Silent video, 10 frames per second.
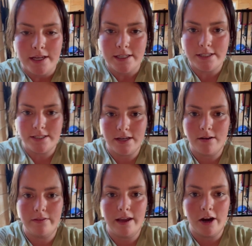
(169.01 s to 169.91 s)

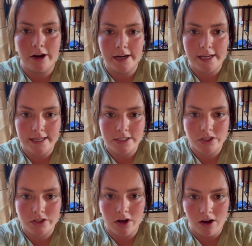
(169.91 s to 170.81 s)
so they are going to get
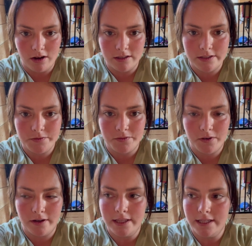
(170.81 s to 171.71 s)
stalled
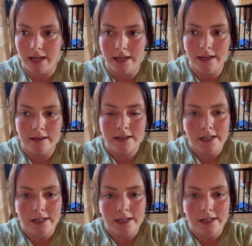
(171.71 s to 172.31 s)
for the night.